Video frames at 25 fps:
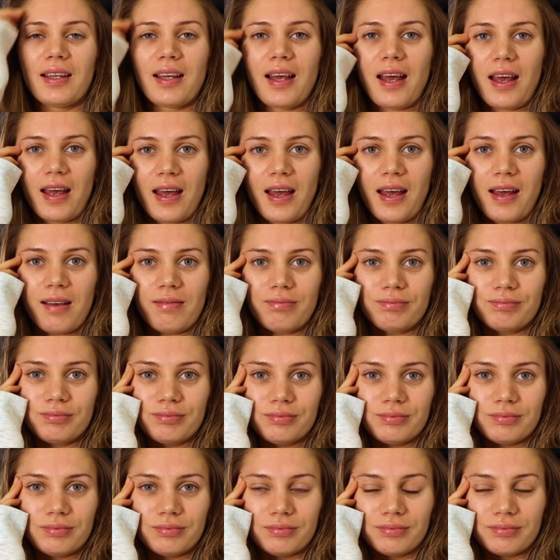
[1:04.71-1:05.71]

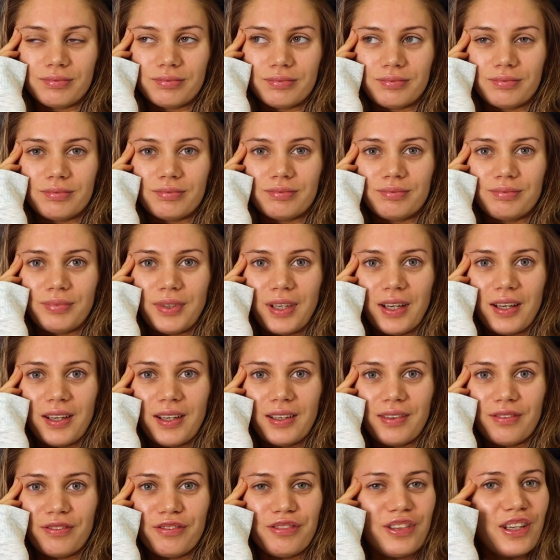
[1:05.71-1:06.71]
But
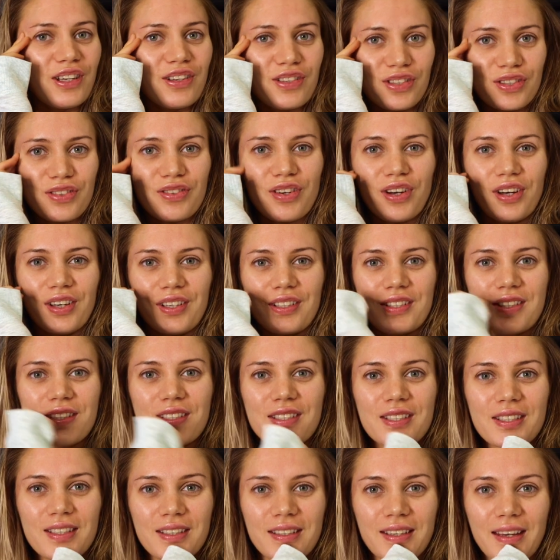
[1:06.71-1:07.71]
fingers
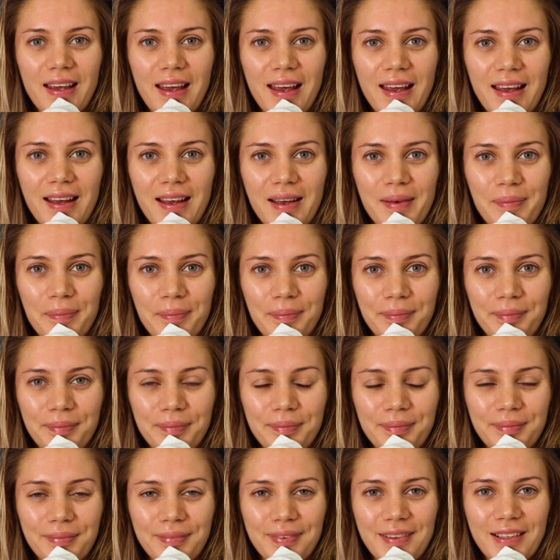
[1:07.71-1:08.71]
crossed.
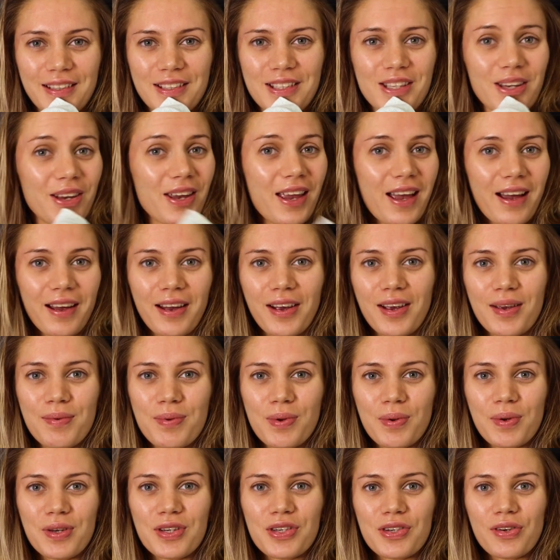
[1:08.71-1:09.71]
So yeah, I hope
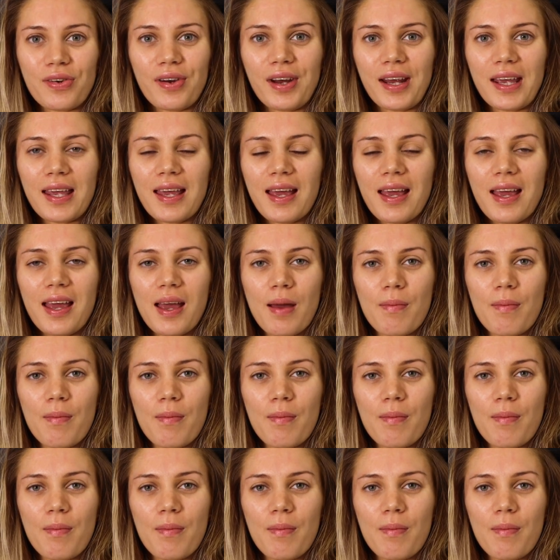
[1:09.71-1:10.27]
you enjoy.